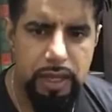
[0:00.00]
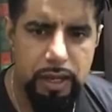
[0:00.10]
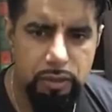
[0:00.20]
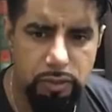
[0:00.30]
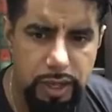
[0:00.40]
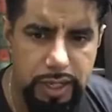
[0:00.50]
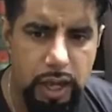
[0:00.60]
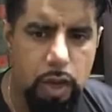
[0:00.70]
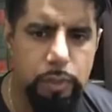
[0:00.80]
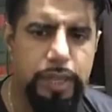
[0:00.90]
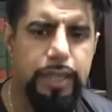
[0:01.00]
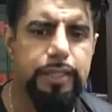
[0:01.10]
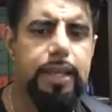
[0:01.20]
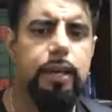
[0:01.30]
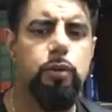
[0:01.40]
Right, okay.
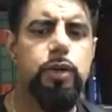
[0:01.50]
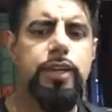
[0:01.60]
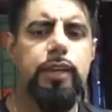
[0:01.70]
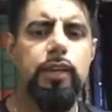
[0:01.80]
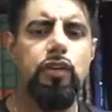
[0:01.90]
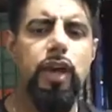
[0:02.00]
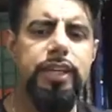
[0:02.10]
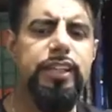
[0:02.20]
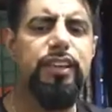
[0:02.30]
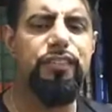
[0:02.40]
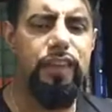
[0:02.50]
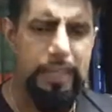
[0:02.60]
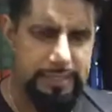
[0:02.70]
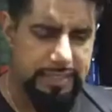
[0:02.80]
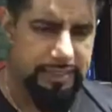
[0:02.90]
Now, da'if
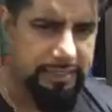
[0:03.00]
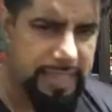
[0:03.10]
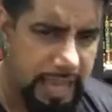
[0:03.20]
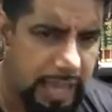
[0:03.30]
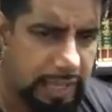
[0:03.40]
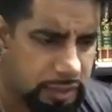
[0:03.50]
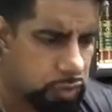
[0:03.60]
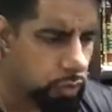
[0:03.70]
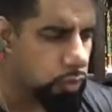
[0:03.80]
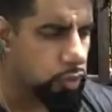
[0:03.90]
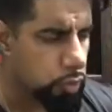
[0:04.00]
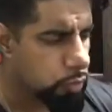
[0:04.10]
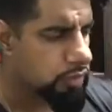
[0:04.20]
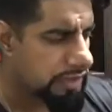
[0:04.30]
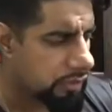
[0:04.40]
hadith. Can you
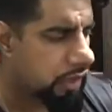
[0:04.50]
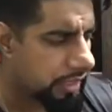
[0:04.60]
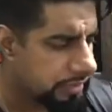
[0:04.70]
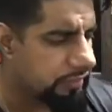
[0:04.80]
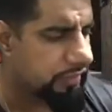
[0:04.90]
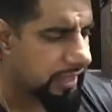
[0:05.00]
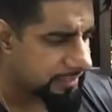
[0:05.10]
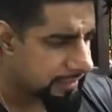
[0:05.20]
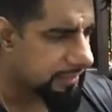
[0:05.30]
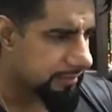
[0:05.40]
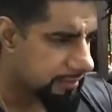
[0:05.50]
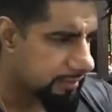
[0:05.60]
use da'if hadith?